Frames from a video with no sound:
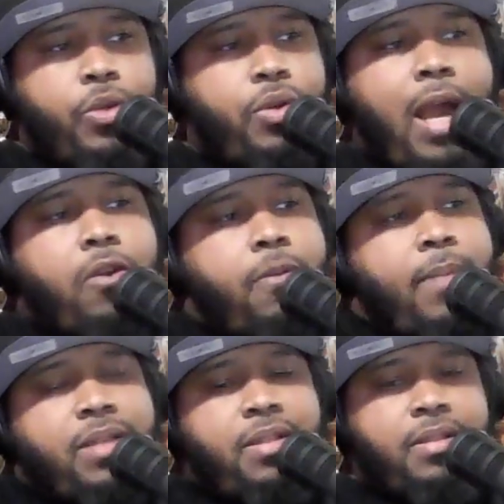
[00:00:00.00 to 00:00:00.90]
you're not going
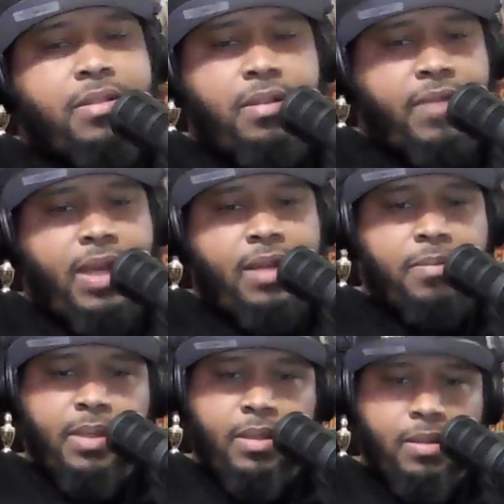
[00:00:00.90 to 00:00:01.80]
to make sense of
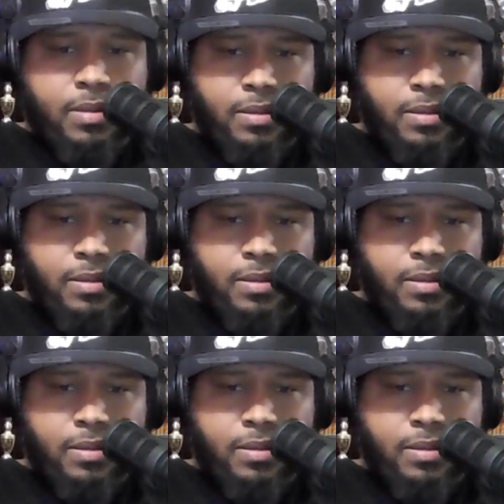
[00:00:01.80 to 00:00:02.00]
that to me.